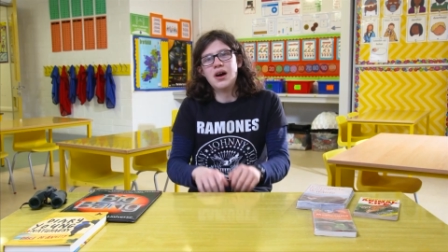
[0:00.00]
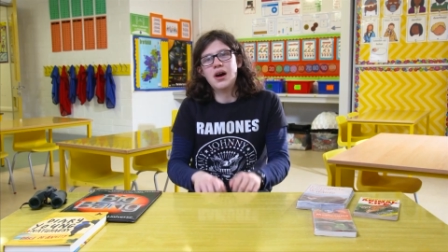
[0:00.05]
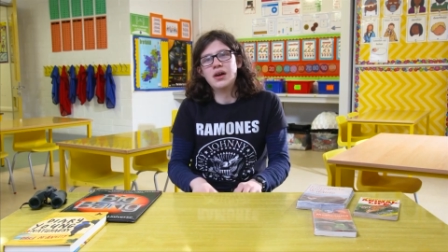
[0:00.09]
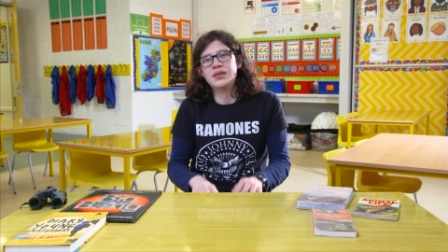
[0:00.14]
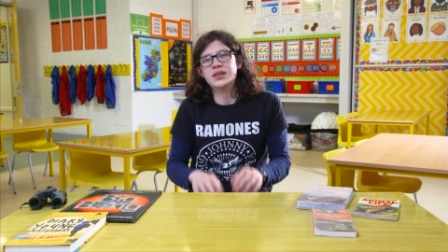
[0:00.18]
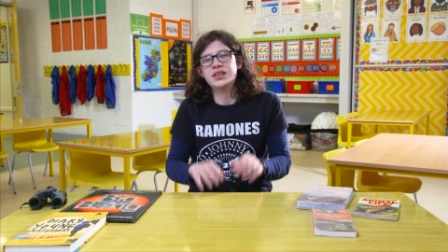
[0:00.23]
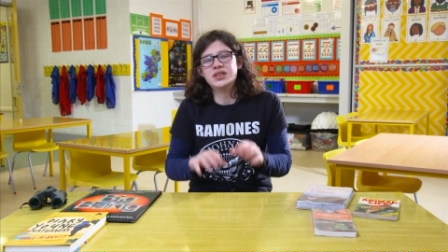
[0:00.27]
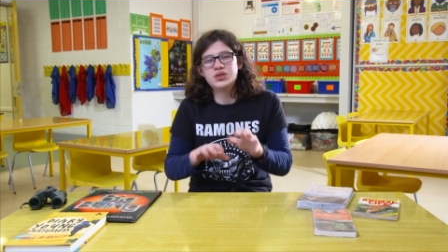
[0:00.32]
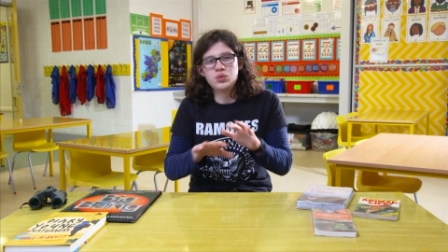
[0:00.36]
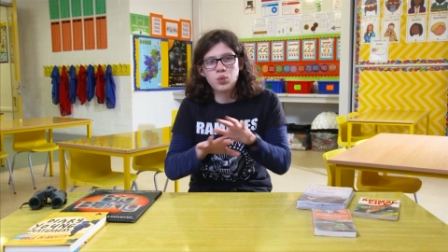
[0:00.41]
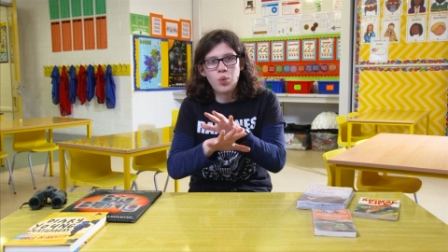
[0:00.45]
uh,
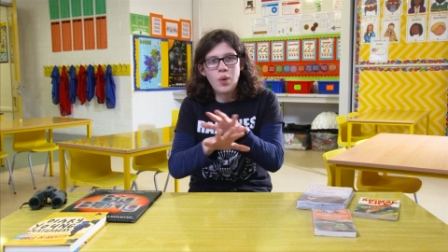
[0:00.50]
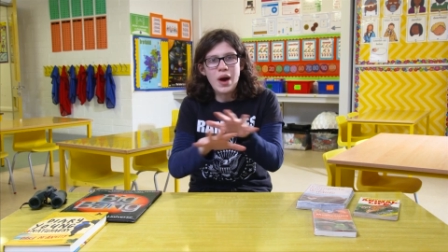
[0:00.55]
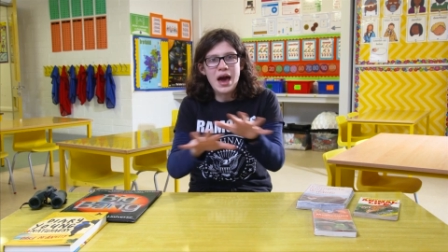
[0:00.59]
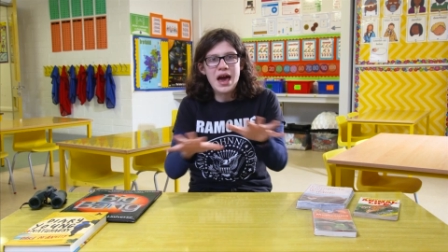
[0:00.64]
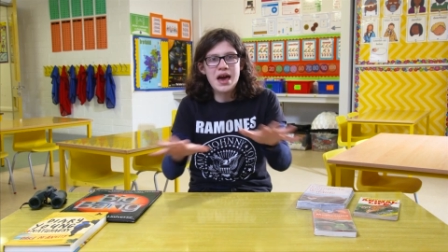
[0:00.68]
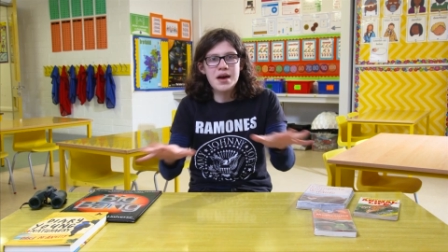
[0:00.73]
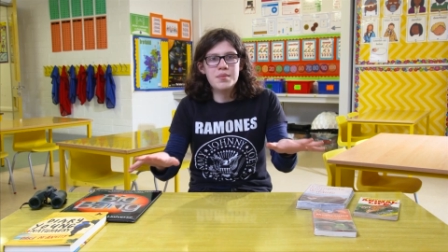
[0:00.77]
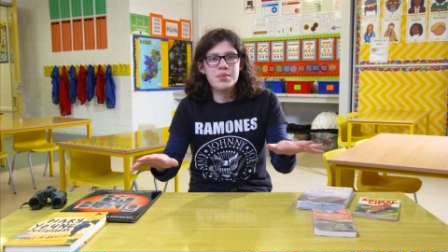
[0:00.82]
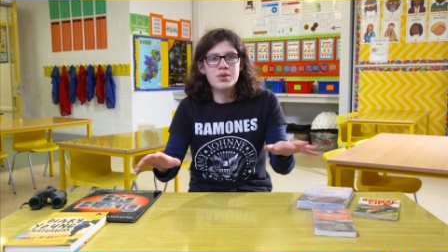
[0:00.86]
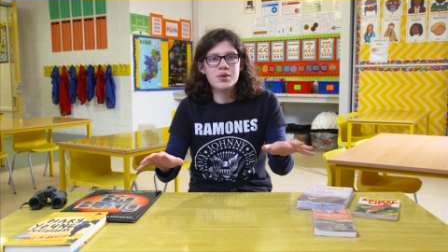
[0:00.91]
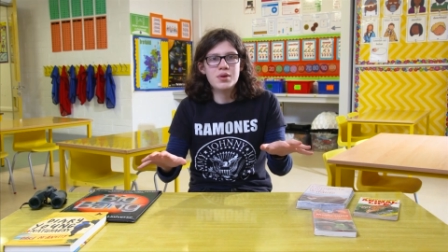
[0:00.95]
this
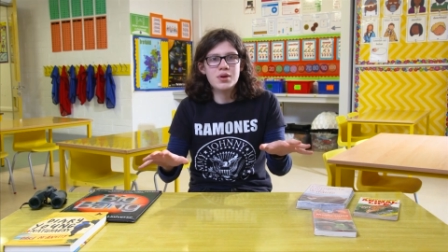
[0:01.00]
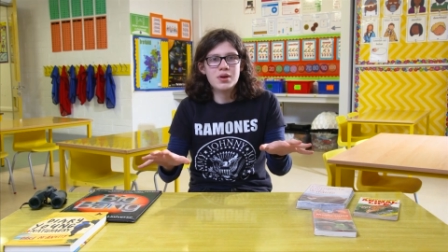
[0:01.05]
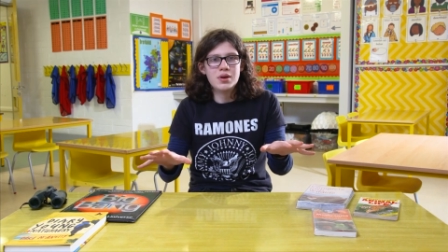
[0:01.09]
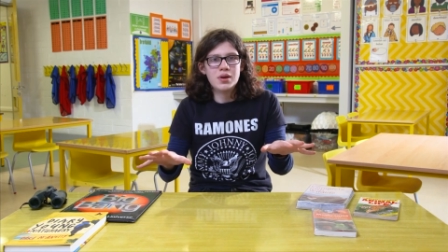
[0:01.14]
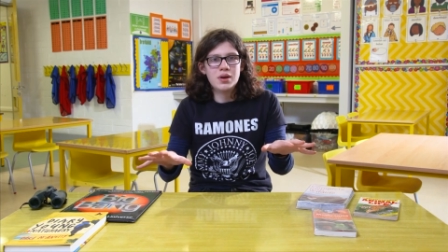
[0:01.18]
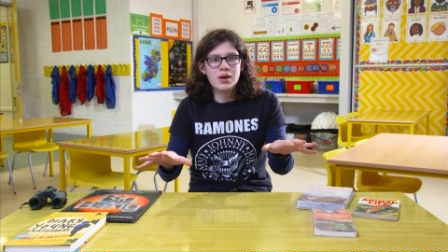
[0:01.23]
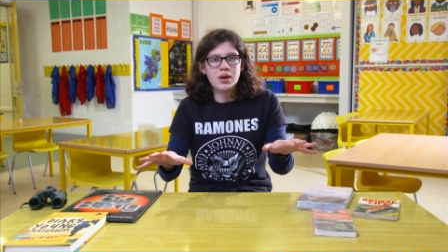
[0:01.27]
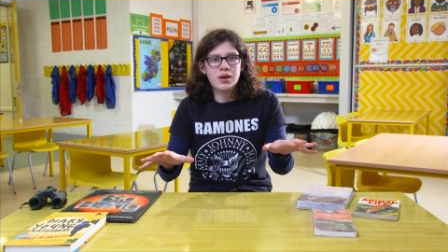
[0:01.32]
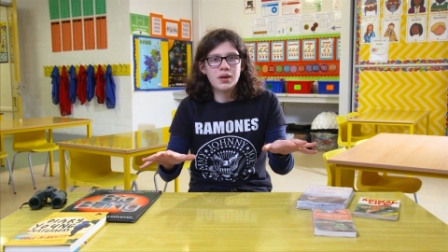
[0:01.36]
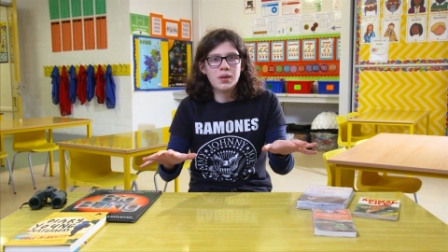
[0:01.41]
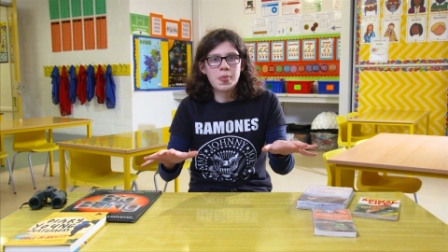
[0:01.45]
web
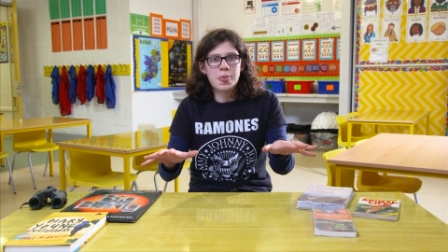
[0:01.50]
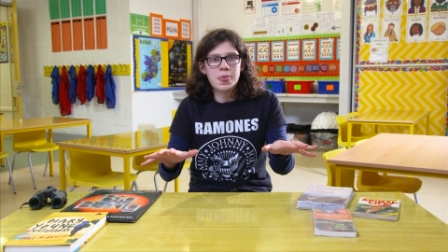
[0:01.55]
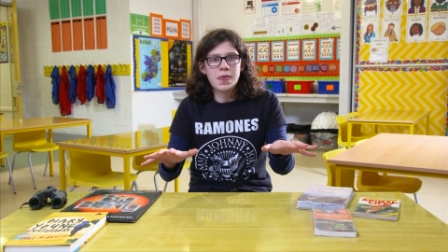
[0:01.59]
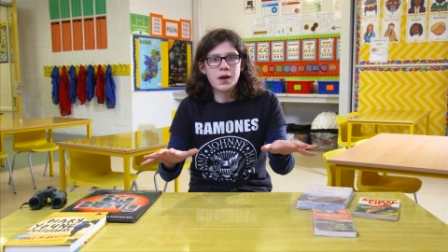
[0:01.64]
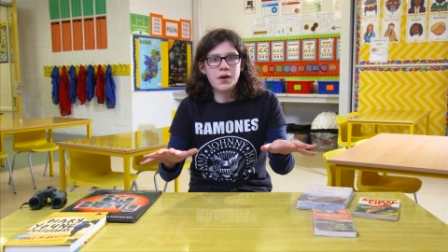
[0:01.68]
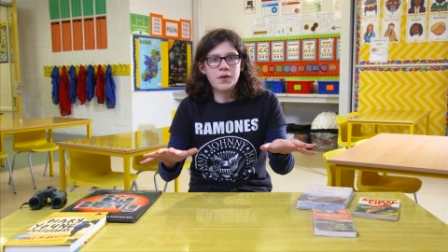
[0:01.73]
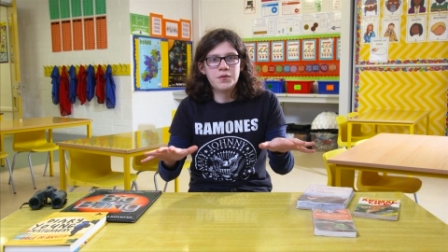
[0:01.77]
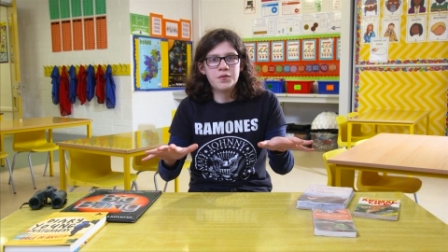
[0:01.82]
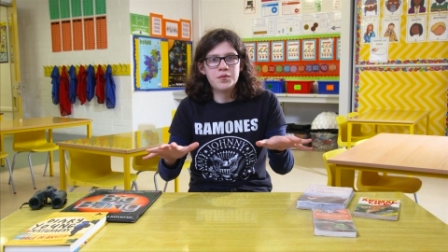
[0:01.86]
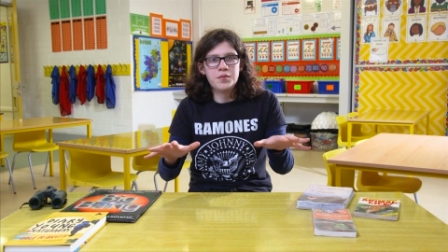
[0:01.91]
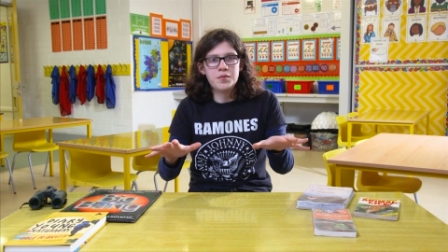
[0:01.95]

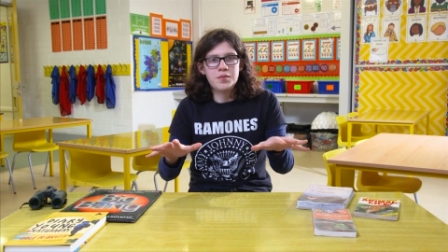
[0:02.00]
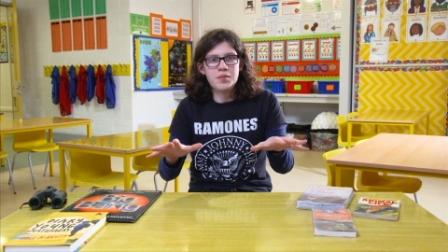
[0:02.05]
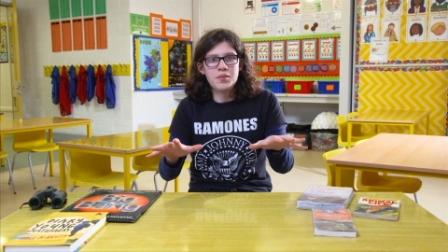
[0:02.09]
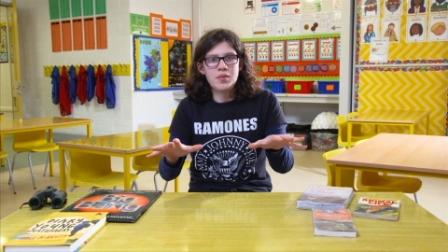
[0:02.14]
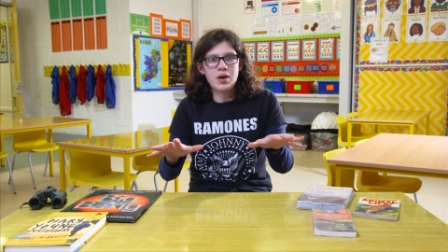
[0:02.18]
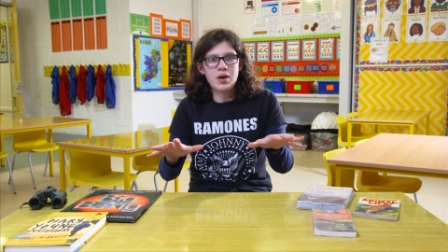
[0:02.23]
of